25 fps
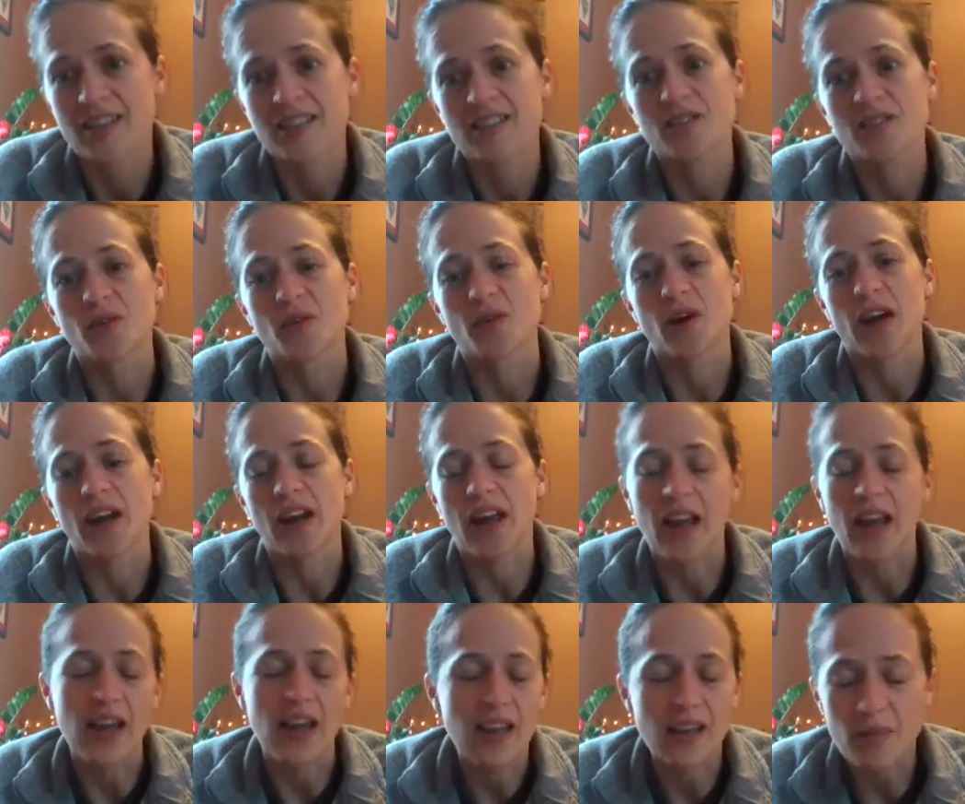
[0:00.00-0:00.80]
So I
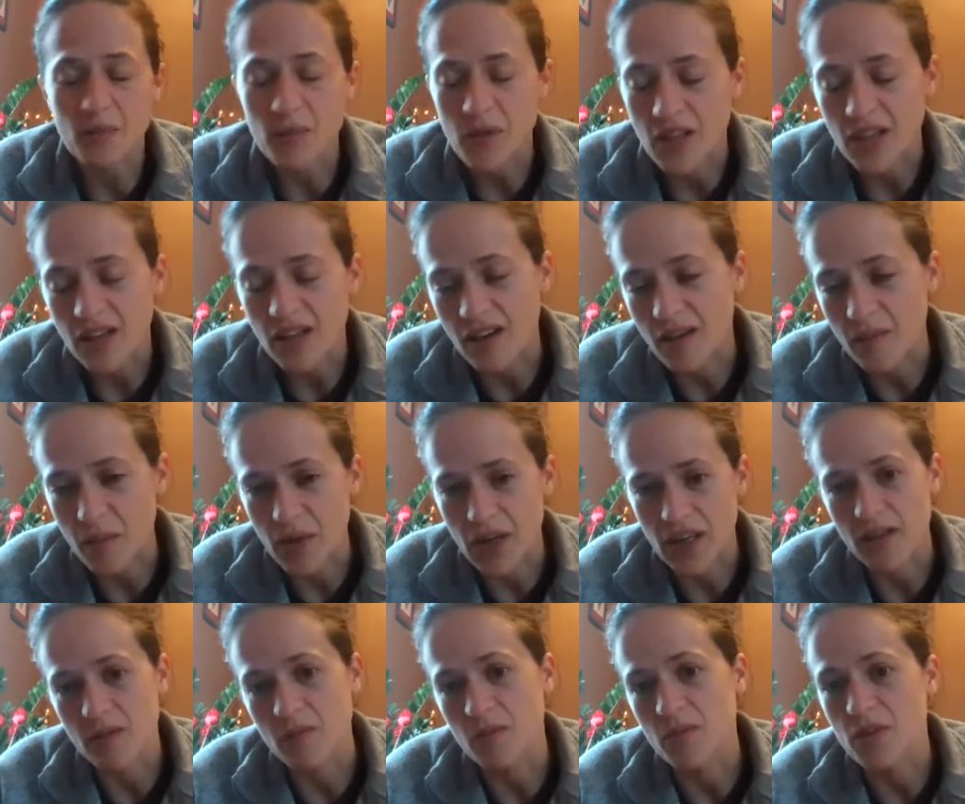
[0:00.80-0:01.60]
hate being on
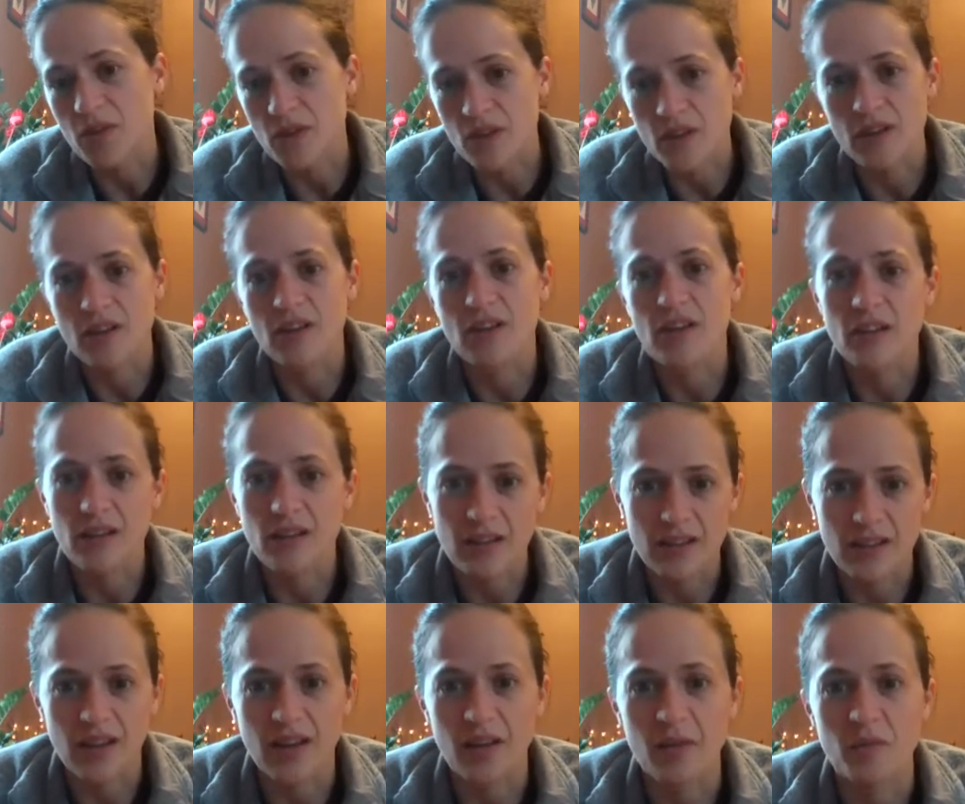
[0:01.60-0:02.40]
my computer
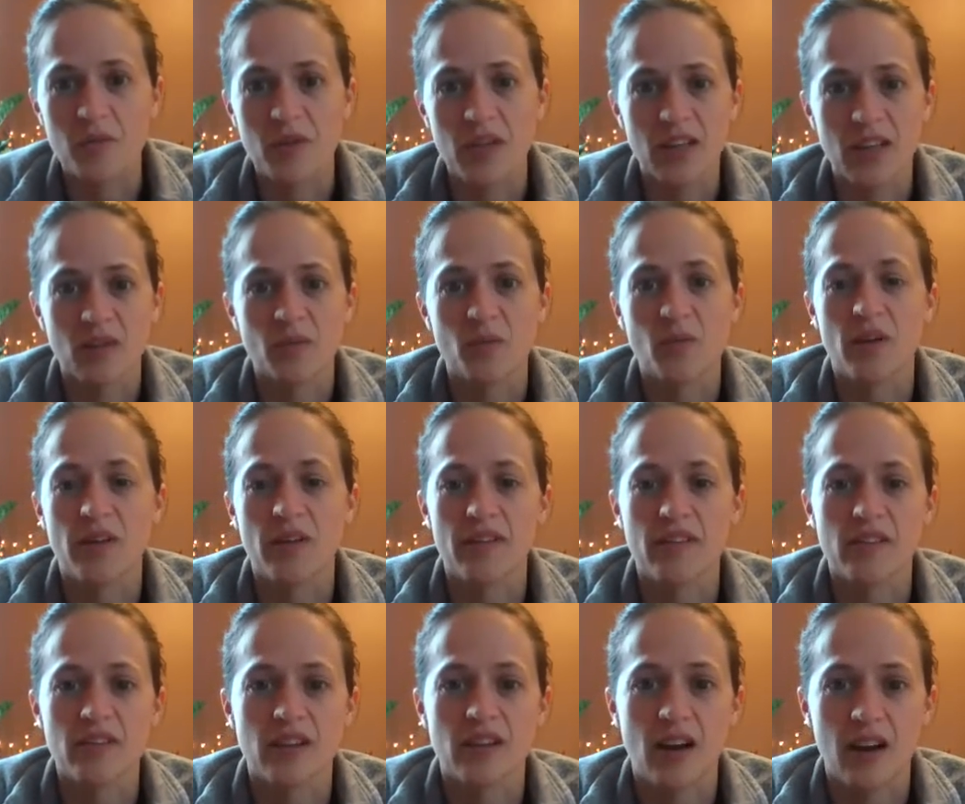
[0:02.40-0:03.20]
and typing
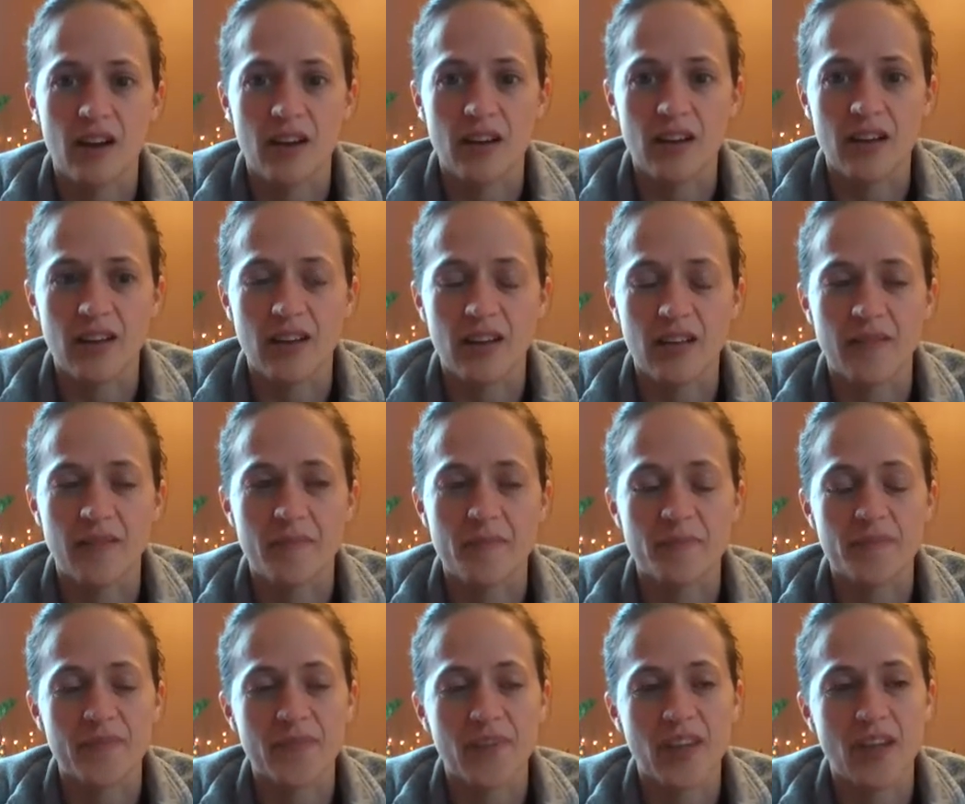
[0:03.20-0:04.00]
while they're talking.